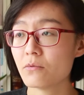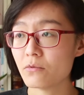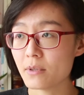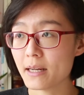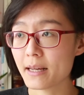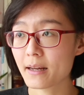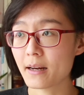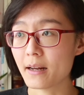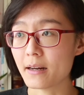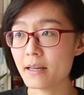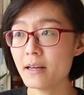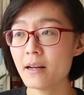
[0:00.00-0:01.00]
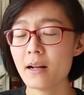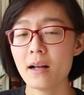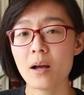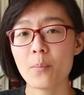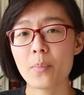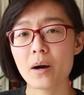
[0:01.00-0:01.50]
really clearly,
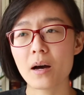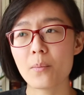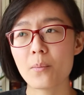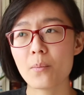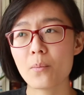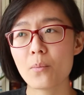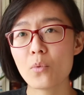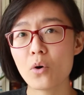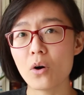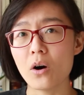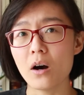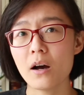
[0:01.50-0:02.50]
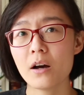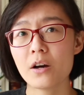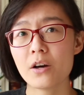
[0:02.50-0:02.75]
but more